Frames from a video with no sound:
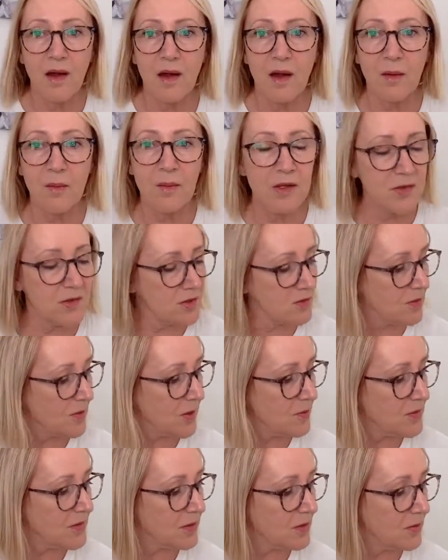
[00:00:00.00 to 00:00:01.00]
I'm
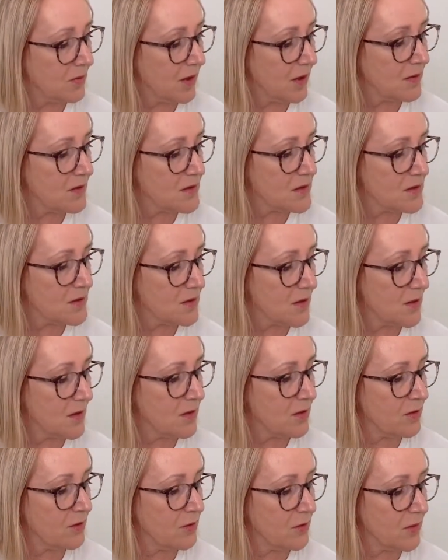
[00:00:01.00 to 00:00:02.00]
interrupting
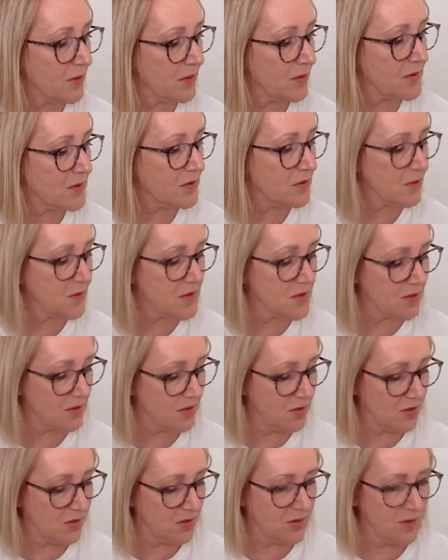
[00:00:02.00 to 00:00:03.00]
myself, but it's always a
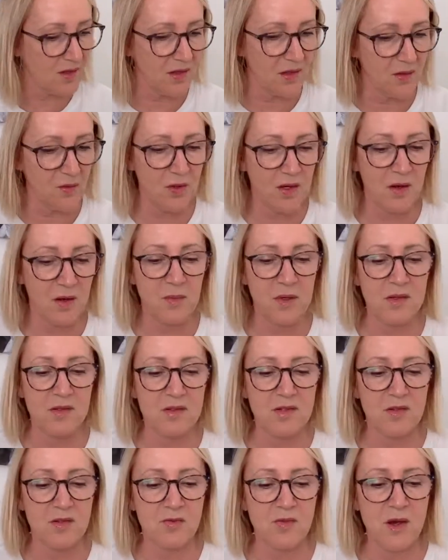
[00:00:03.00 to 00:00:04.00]
good thing when I'm
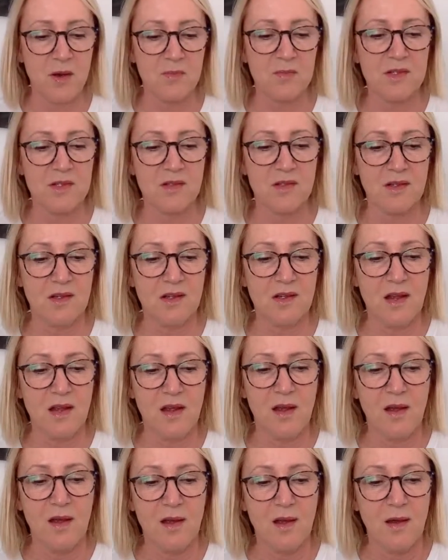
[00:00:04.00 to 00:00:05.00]
interrupted.
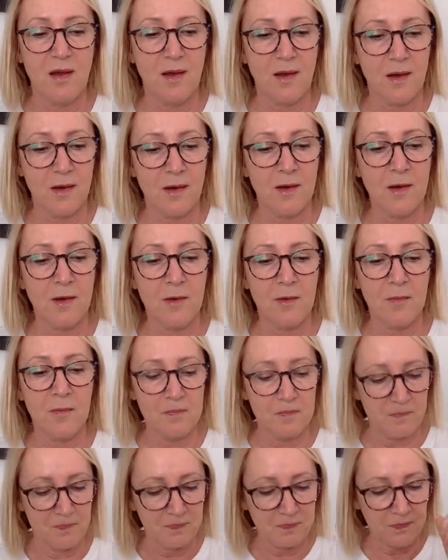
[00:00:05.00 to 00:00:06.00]

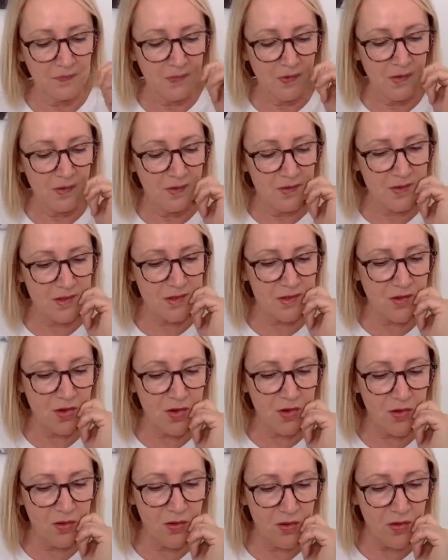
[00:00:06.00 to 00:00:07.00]
Um,
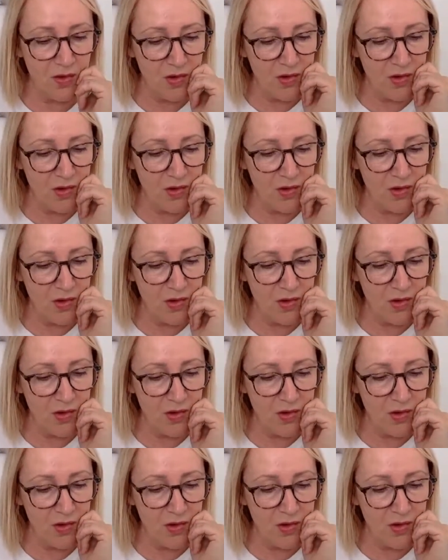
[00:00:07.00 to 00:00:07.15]
so,